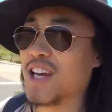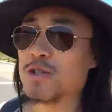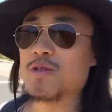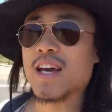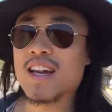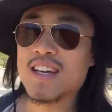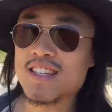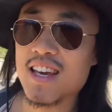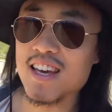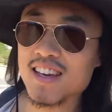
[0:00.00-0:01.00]
And to that I
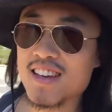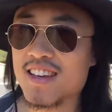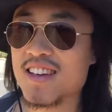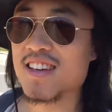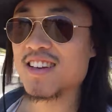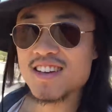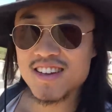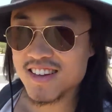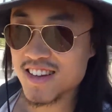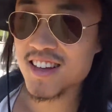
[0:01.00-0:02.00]
say,
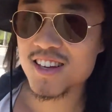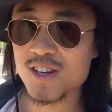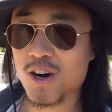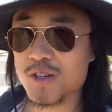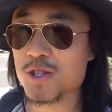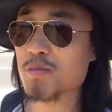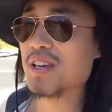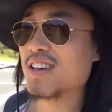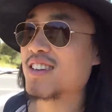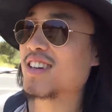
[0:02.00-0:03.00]

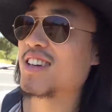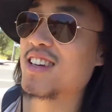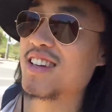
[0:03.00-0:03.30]
Godspeed,